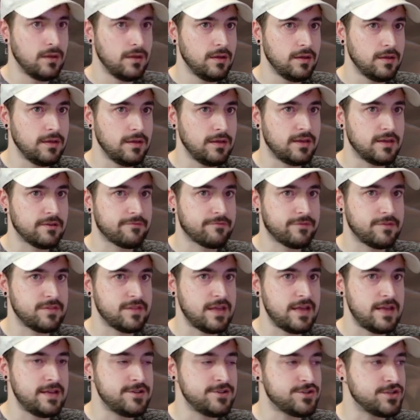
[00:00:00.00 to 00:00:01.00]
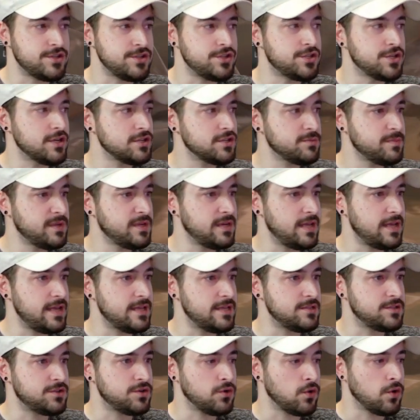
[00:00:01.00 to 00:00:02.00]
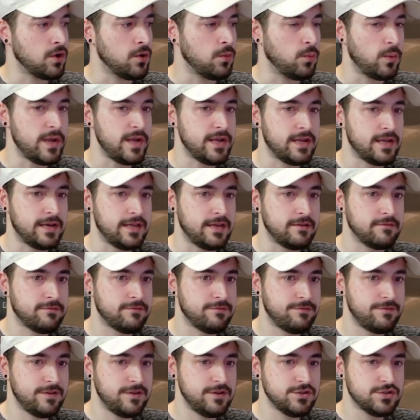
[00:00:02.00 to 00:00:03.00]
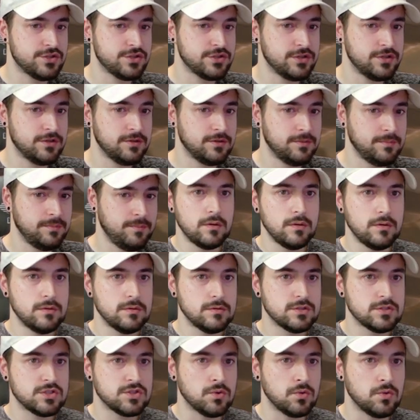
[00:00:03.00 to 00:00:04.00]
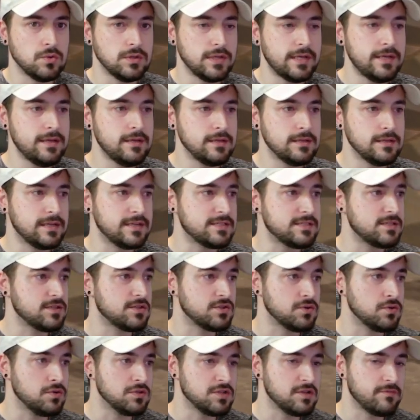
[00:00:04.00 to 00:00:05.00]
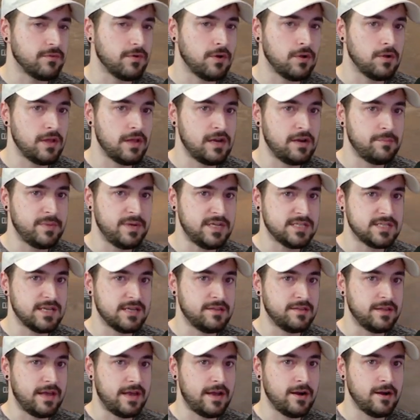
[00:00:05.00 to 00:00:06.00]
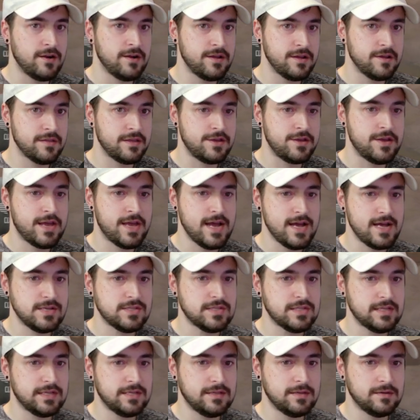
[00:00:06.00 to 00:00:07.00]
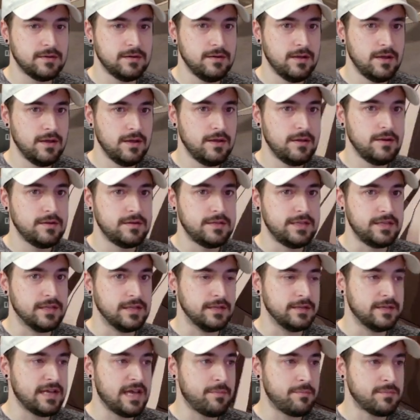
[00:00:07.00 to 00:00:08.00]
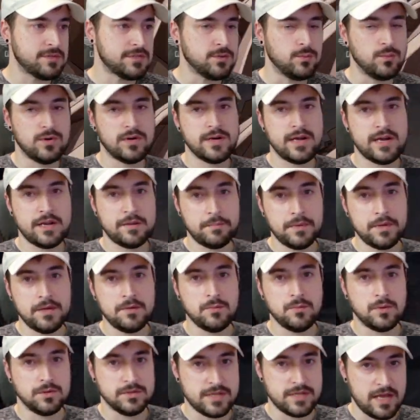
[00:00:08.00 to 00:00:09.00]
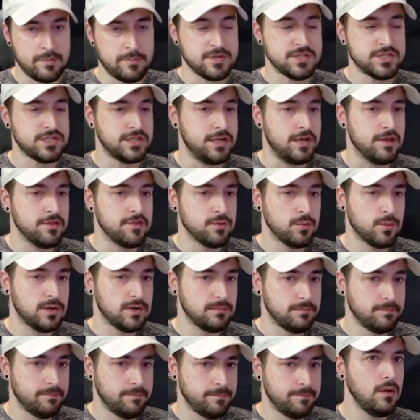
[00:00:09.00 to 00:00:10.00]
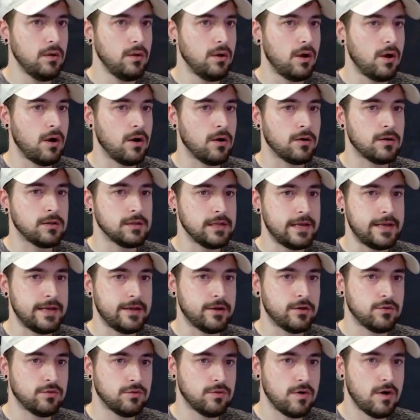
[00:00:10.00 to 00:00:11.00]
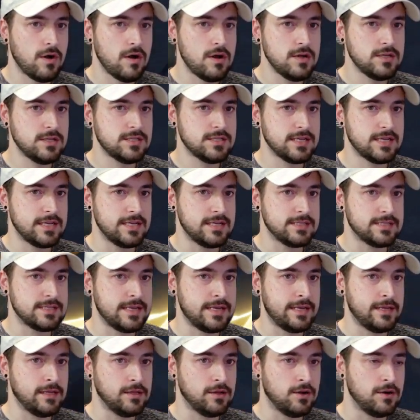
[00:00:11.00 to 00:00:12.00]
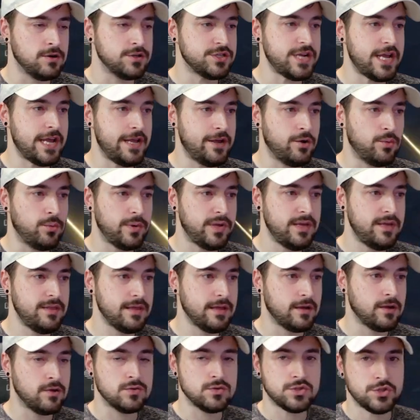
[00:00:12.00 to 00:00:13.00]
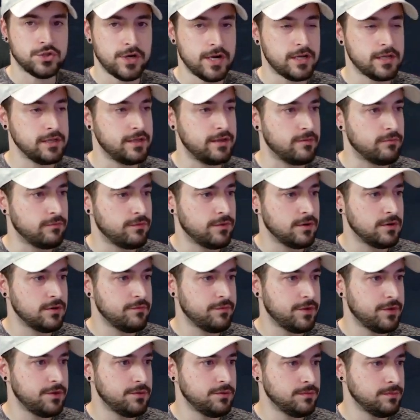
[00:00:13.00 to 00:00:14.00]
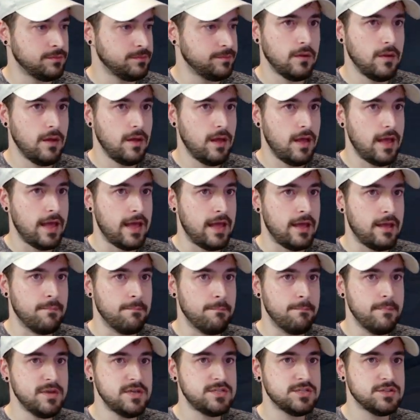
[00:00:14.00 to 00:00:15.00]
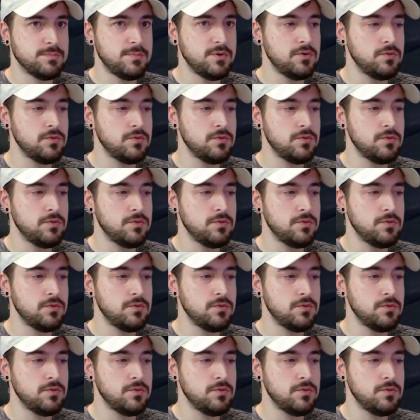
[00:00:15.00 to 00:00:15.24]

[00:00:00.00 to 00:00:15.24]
Gift of the Ancient Judgment is your awakening finisher. Soul Link links the souls of all enemies in the area that you cast it in. Dealing damage to one enemy will damage the other one. Arclight Cross is a large AoE that goes directly in front of you. And Mistmoon